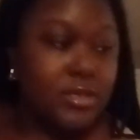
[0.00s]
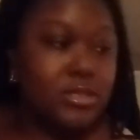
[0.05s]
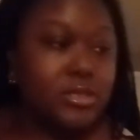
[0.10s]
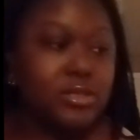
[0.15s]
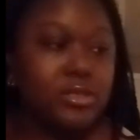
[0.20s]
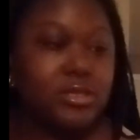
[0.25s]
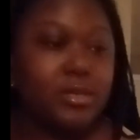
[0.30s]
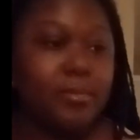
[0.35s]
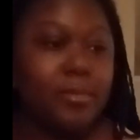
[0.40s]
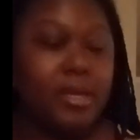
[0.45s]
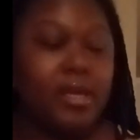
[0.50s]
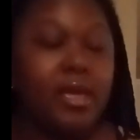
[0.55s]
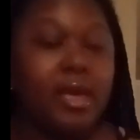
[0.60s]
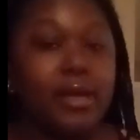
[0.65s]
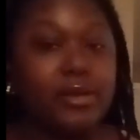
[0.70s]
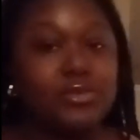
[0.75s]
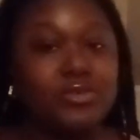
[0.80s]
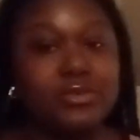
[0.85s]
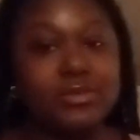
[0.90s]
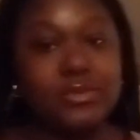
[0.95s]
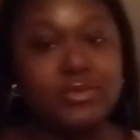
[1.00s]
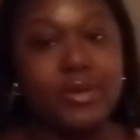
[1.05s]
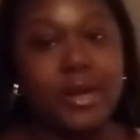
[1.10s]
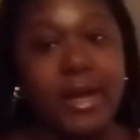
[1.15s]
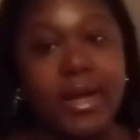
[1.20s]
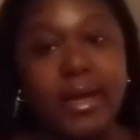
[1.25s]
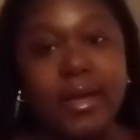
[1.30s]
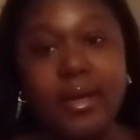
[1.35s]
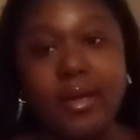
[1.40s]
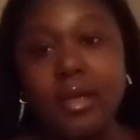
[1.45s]
So to me, extra
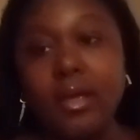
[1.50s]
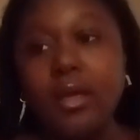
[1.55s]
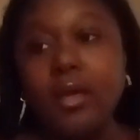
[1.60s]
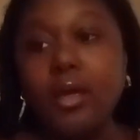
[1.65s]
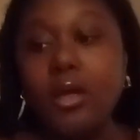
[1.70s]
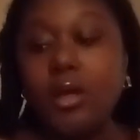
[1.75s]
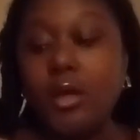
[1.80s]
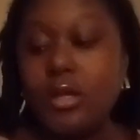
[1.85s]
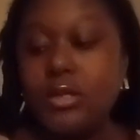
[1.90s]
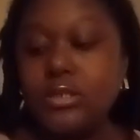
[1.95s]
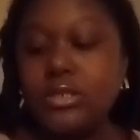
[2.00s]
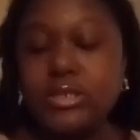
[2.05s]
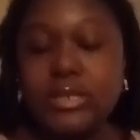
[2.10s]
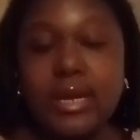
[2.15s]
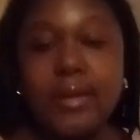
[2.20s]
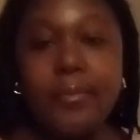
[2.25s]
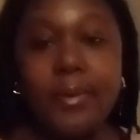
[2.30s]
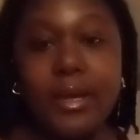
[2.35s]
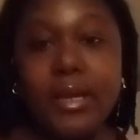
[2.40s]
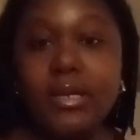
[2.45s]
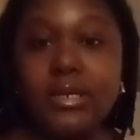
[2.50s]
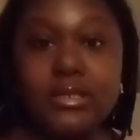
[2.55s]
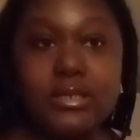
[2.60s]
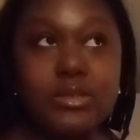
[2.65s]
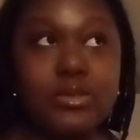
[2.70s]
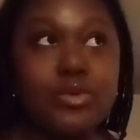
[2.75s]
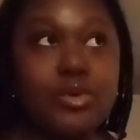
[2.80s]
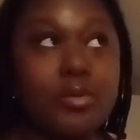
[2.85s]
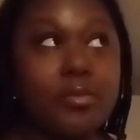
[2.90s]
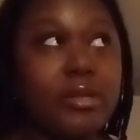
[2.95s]
dry champagne is
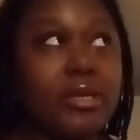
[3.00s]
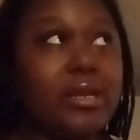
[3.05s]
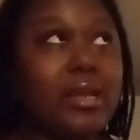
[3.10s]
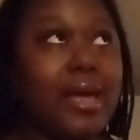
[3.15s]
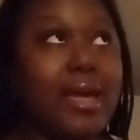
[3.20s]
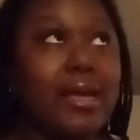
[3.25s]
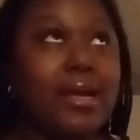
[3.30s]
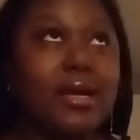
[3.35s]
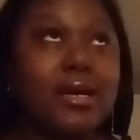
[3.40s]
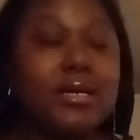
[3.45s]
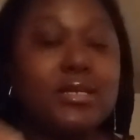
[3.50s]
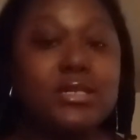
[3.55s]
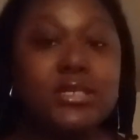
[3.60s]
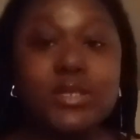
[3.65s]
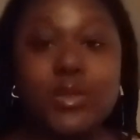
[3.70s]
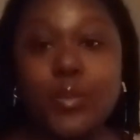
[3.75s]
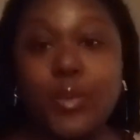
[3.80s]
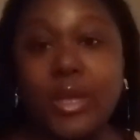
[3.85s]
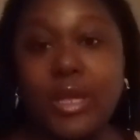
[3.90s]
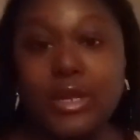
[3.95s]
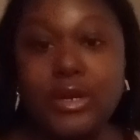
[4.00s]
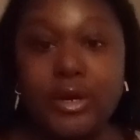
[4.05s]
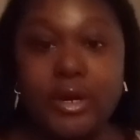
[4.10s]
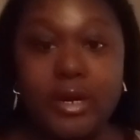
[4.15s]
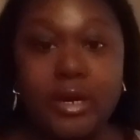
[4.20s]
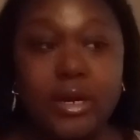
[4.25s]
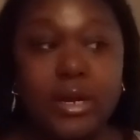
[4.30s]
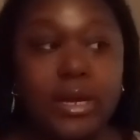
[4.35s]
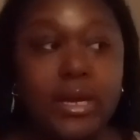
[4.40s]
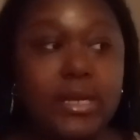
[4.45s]
normally like sweeter,